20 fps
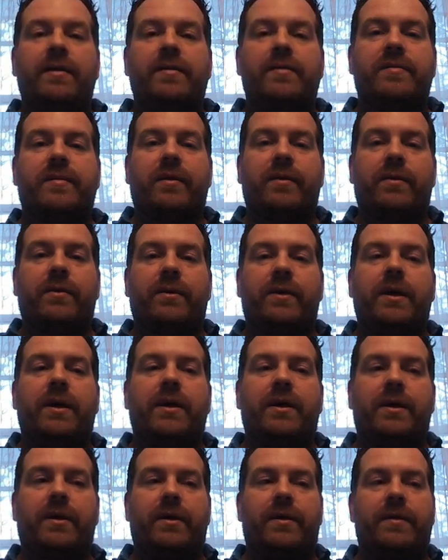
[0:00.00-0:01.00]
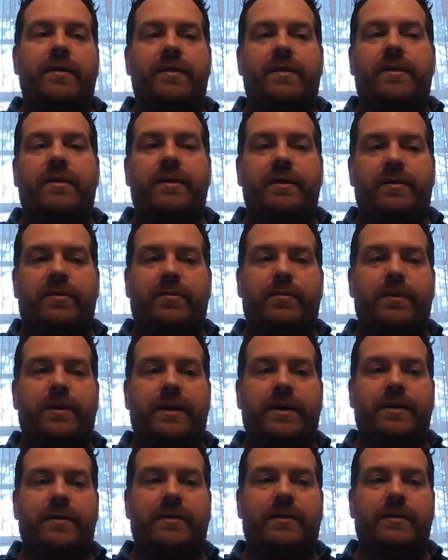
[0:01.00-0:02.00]
So on this
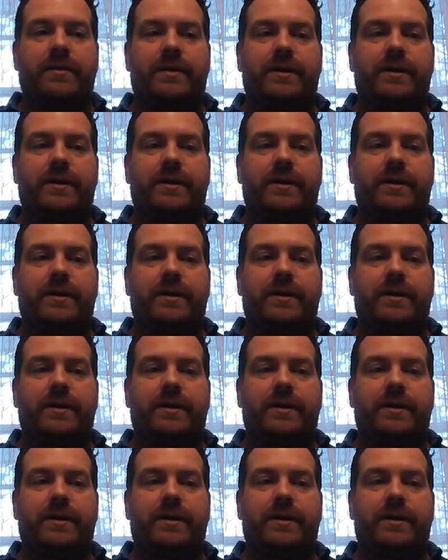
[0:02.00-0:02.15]
particular